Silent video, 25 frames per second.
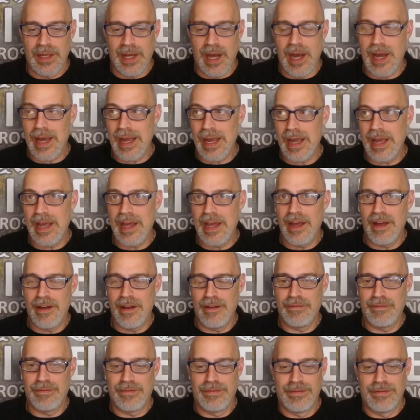I
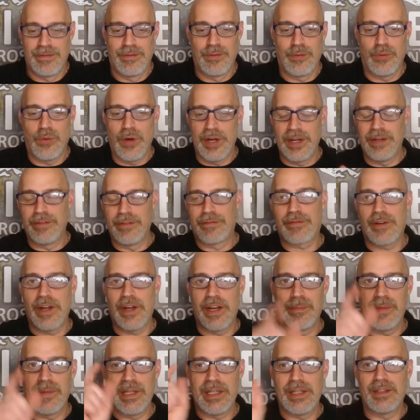have one in
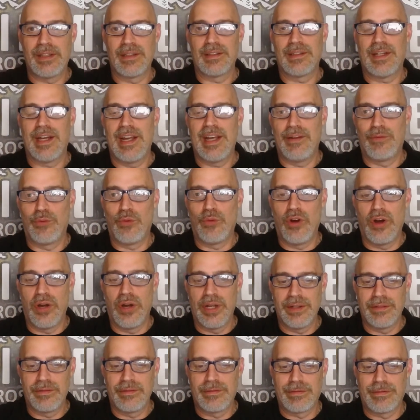front of me, I have
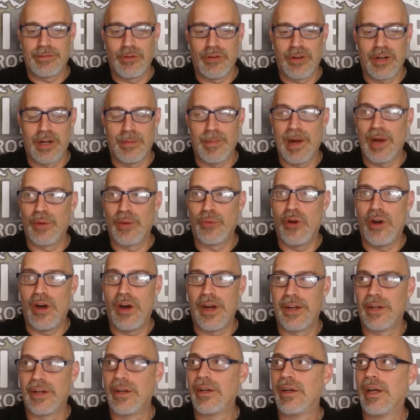one for my
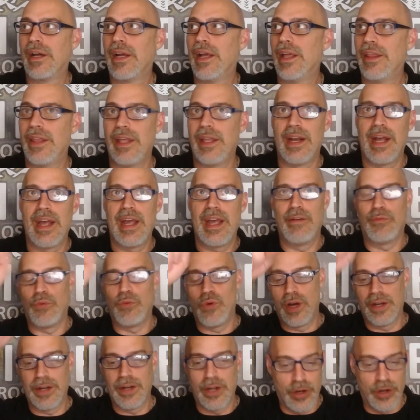water, and then I have
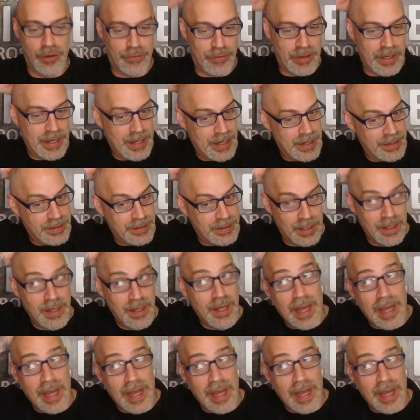one overhead.